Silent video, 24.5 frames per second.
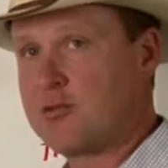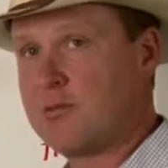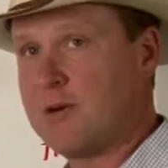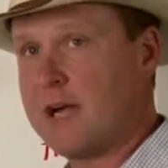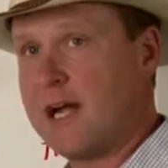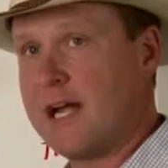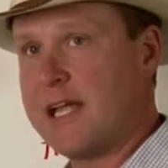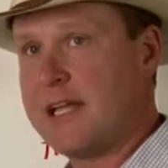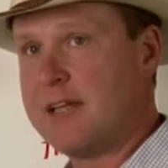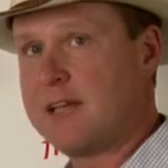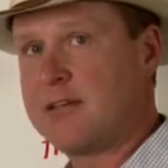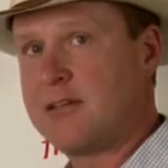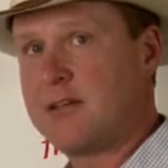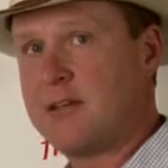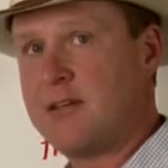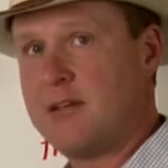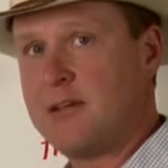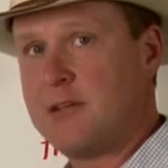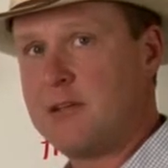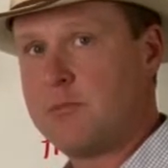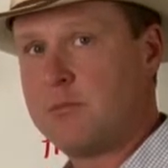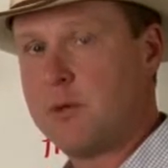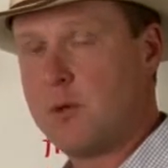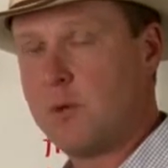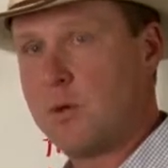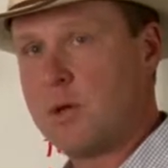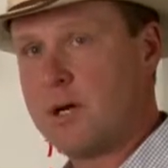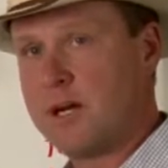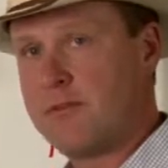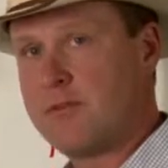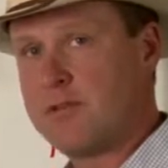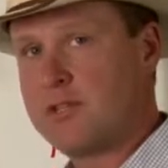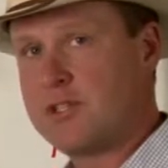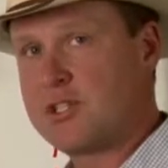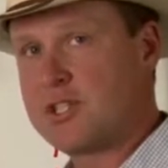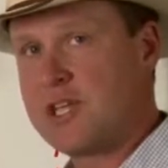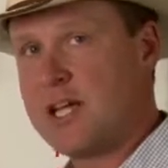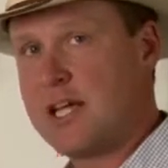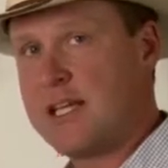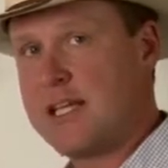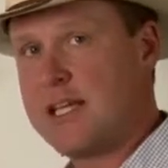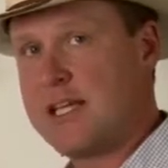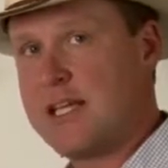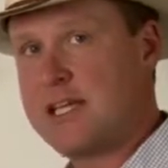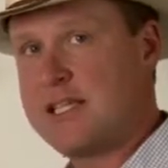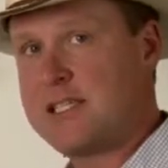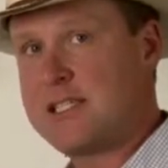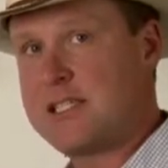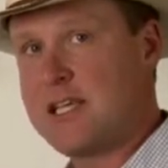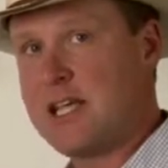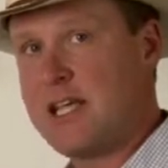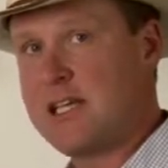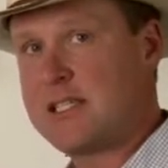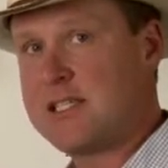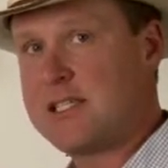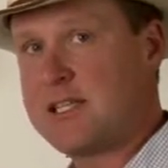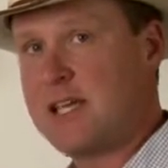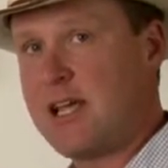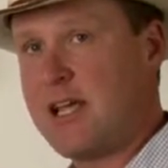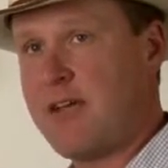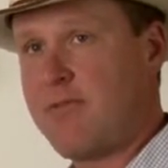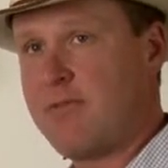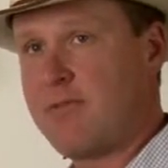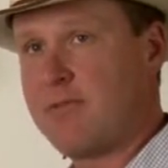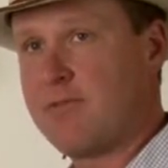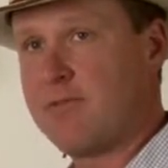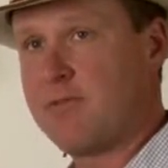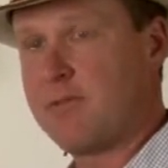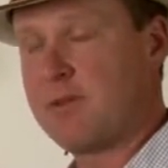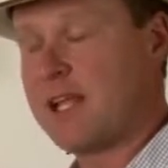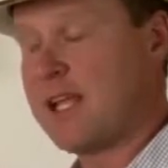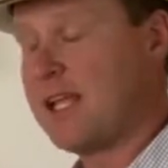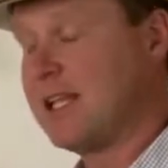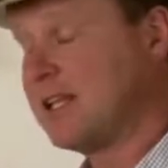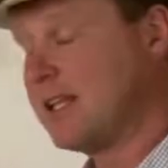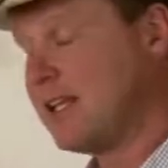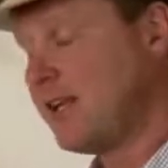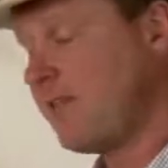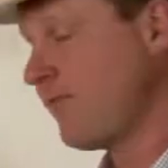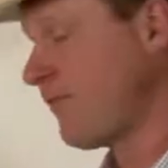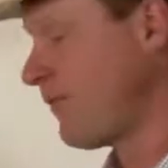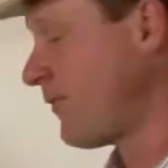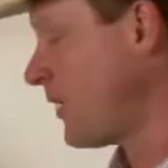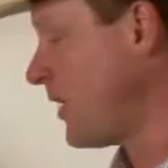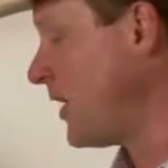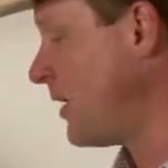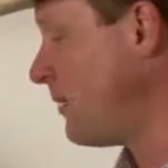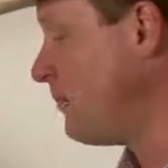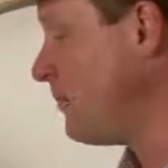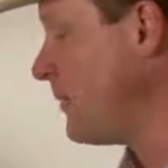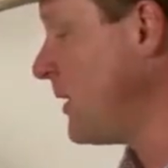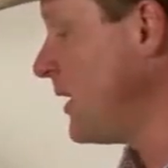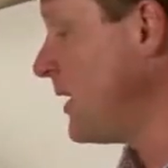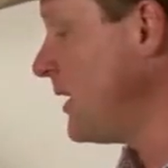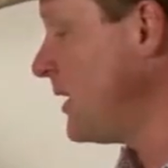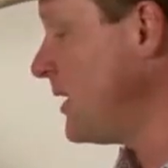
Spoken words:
right, but whatever side they leave from